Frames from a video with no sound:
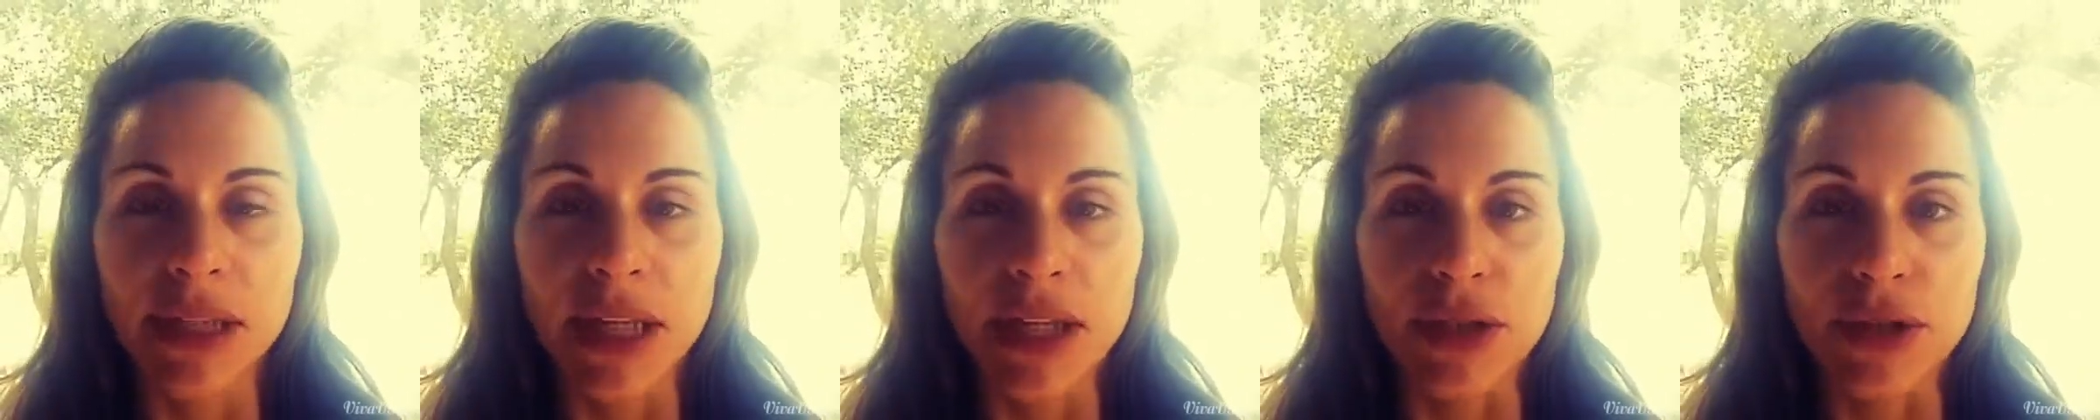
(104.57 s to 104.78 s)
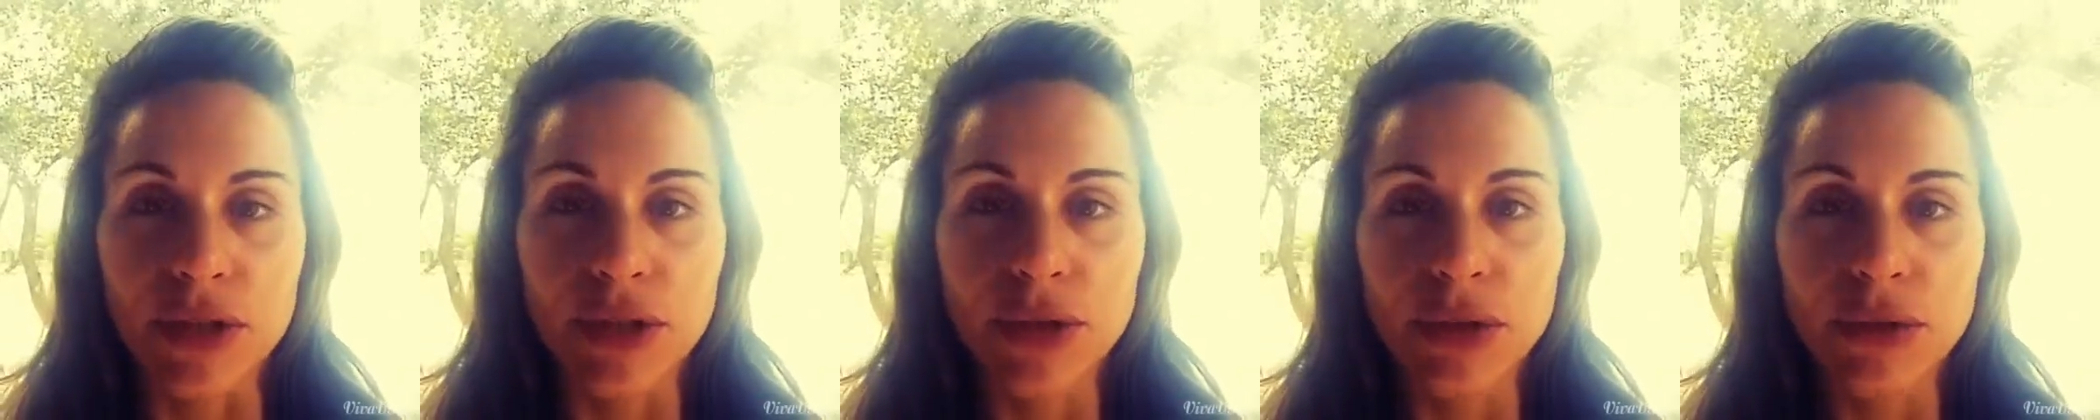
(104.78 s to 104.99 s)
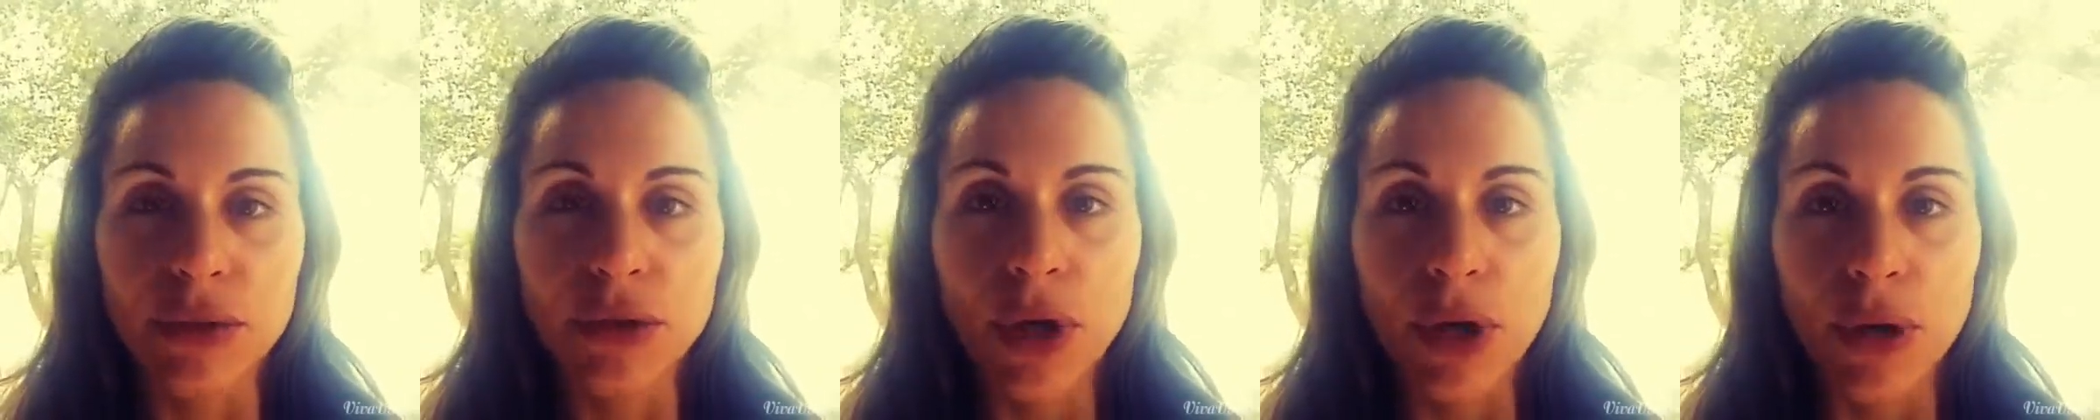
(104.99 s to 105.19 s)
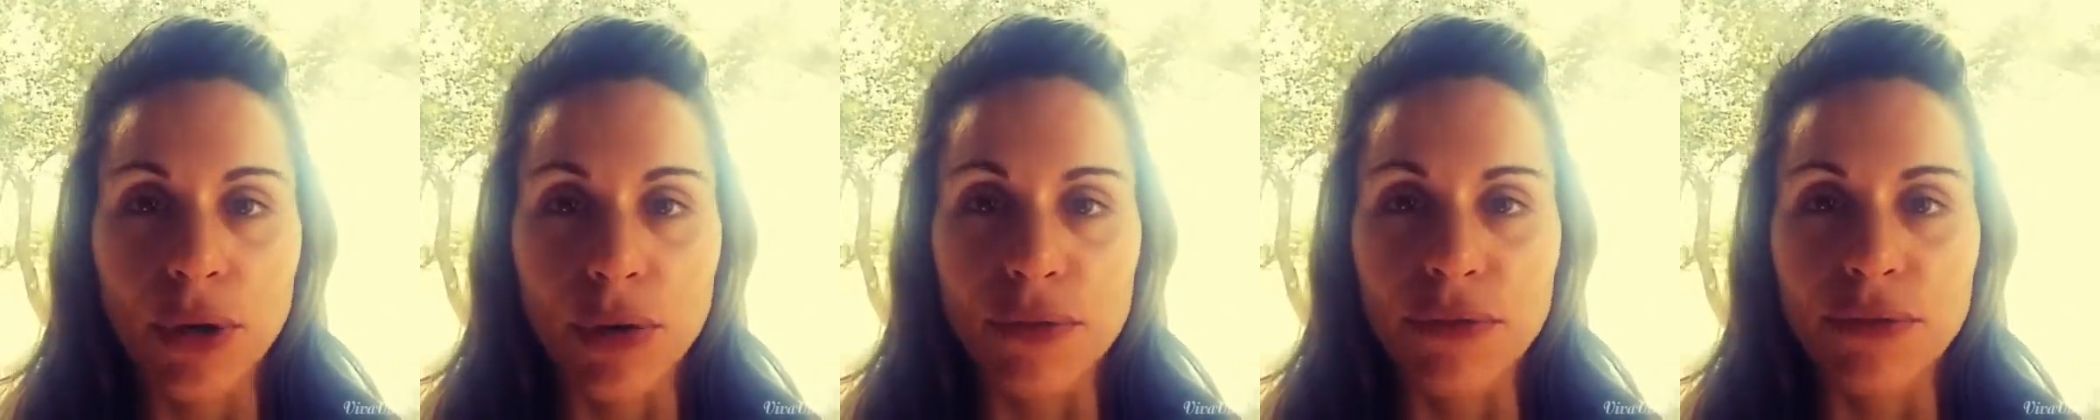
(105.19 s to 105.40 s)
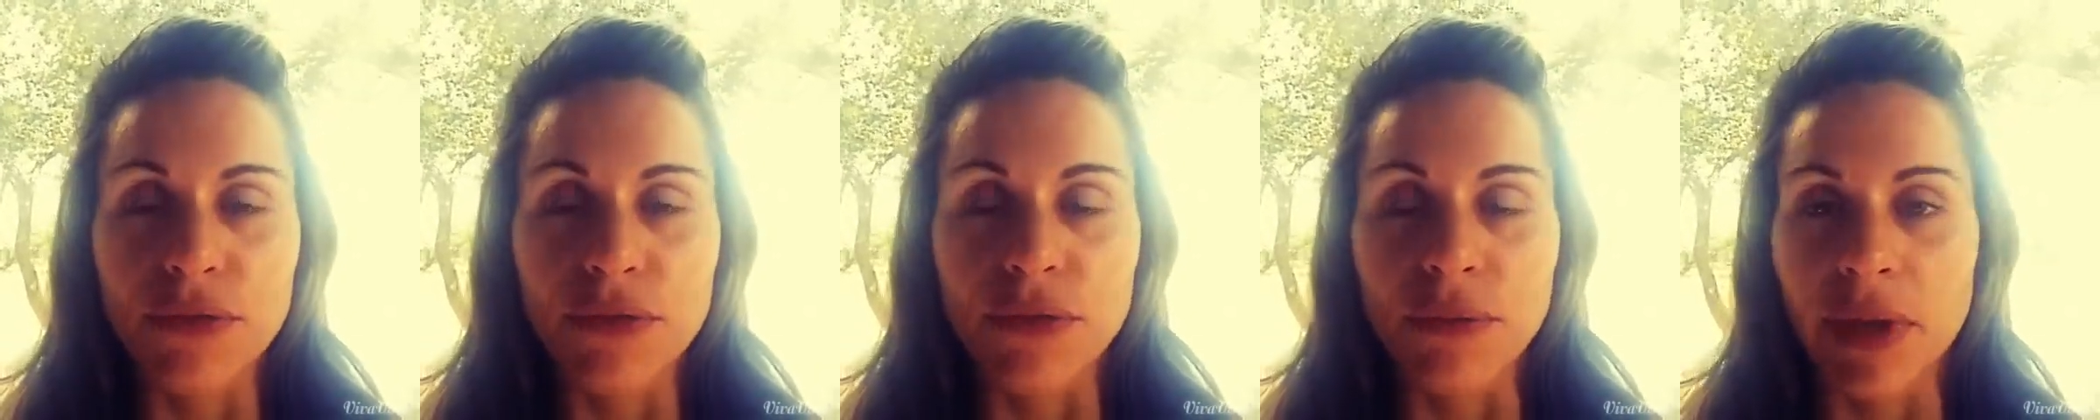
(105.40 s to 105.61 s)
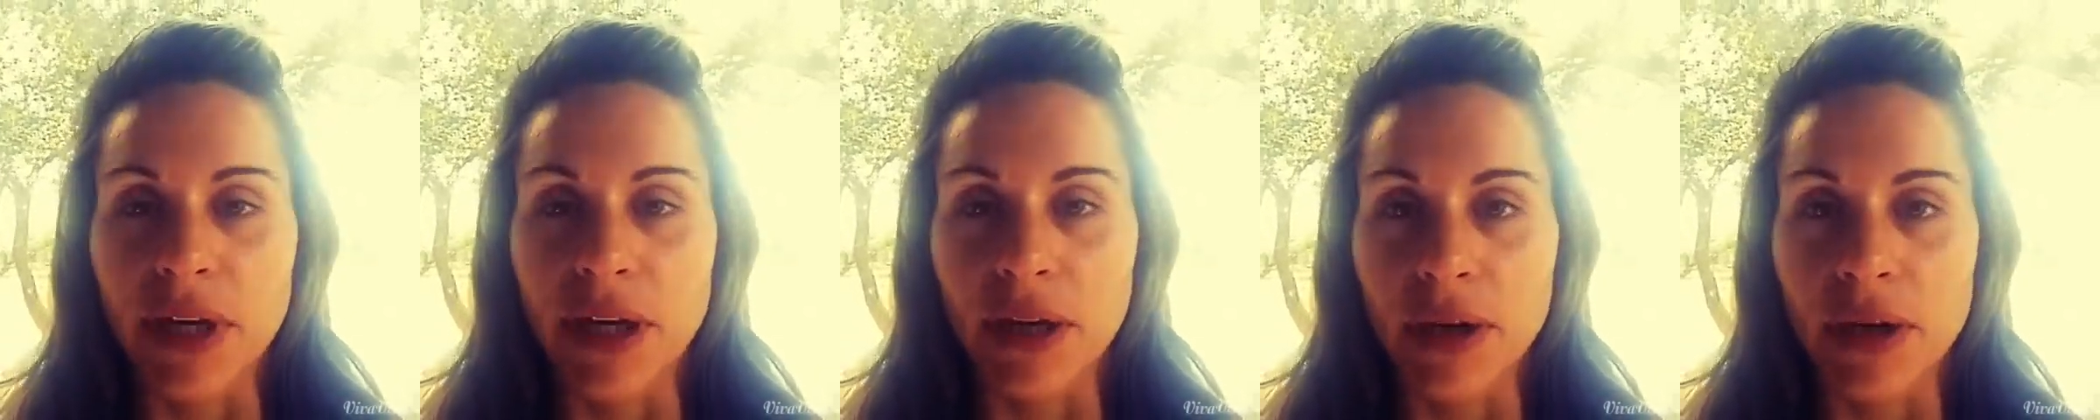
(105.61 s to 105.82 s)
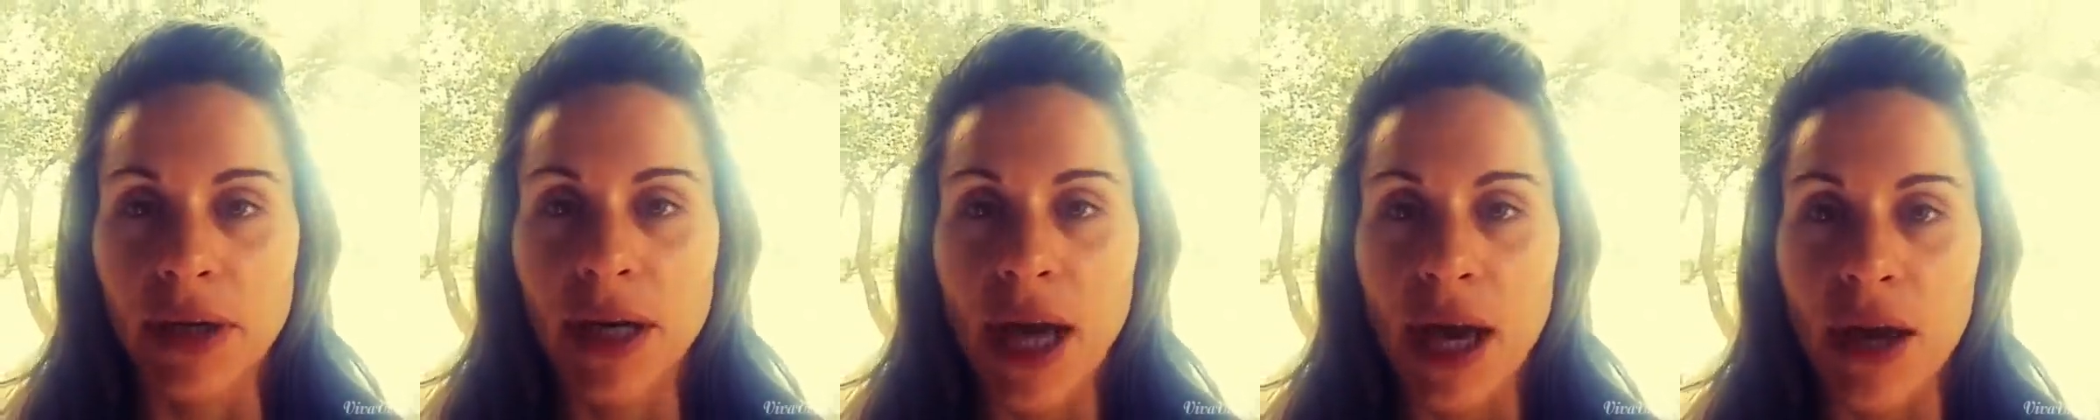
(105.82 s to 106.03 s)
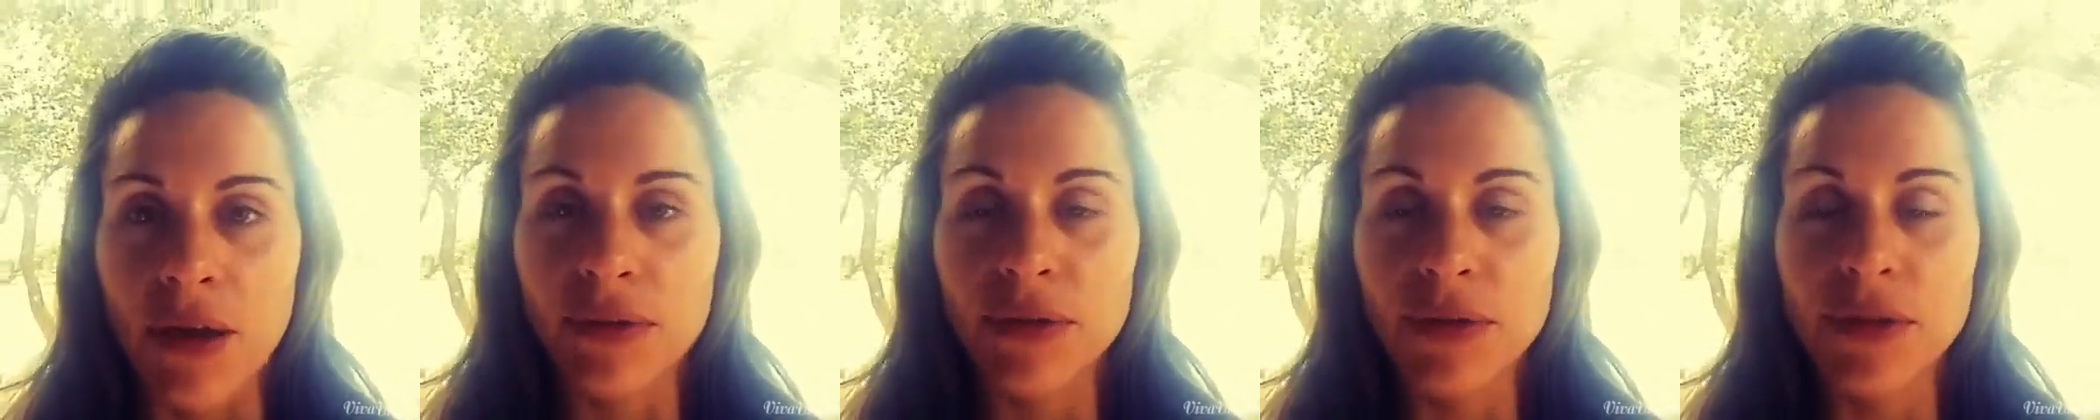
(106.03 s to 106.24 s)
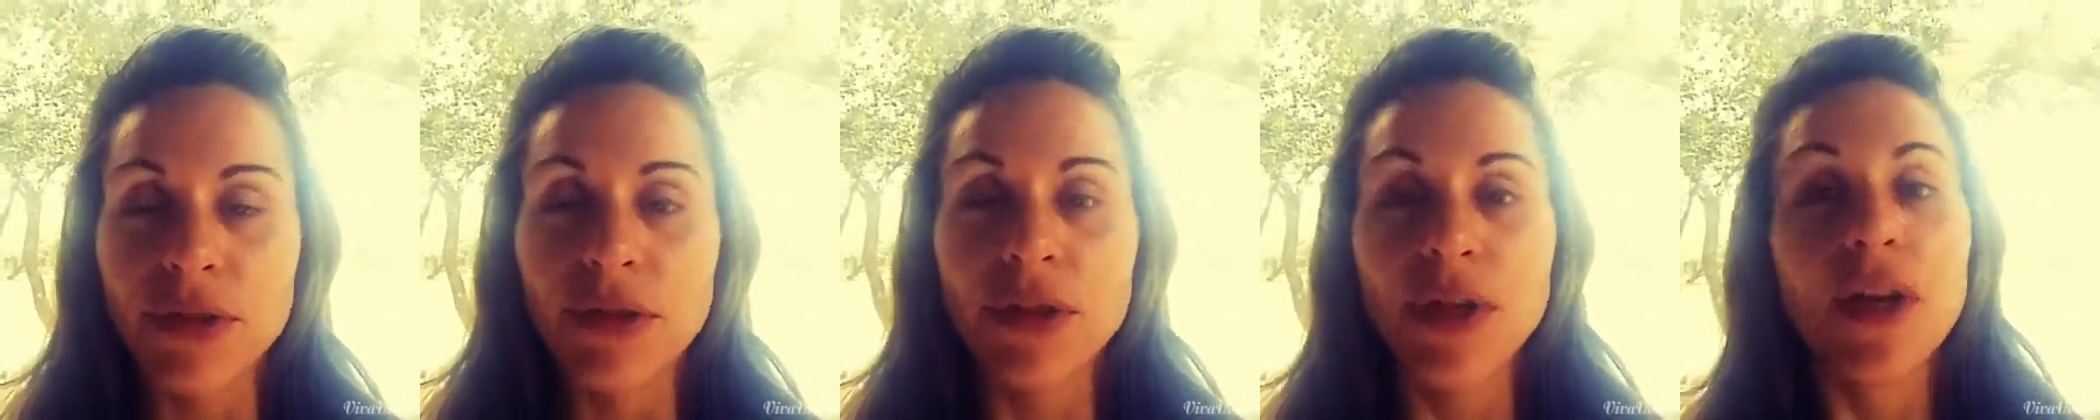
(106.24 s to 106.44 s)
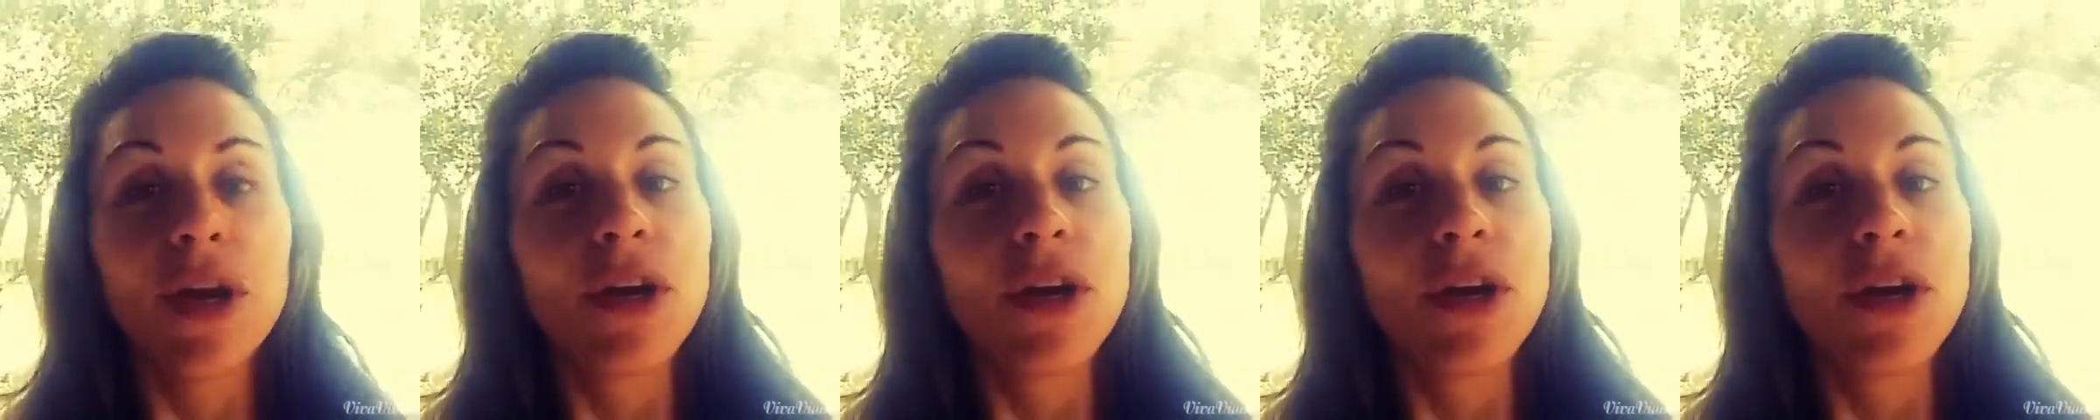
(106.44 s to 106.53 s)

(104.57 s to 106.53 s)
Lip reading: that you code from here on out